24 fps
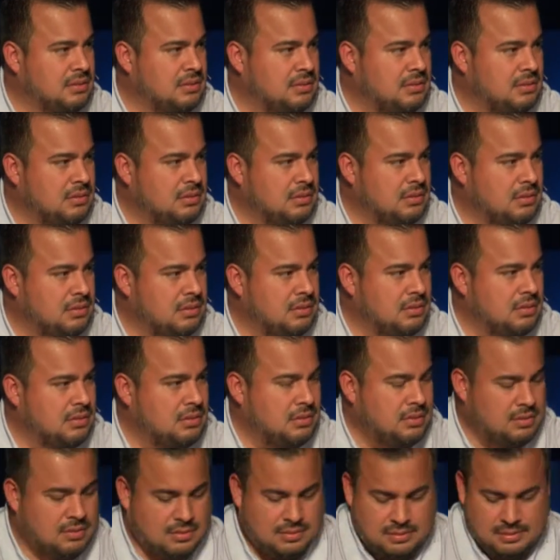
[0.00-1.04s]

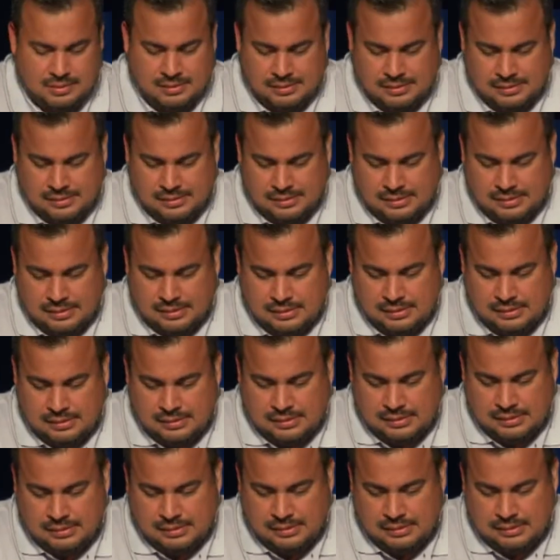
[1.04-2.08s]

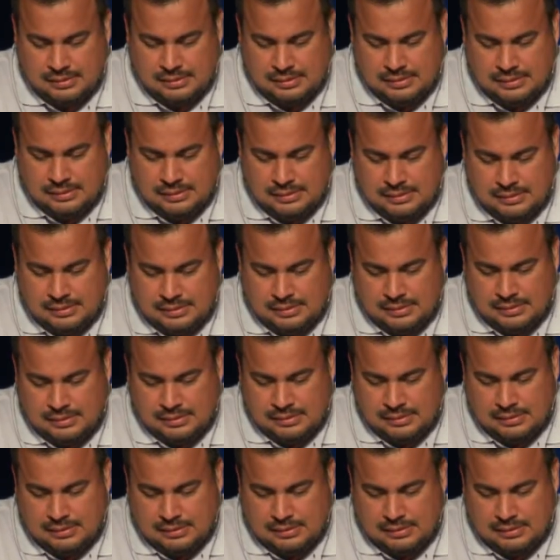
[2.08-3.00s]
(silence)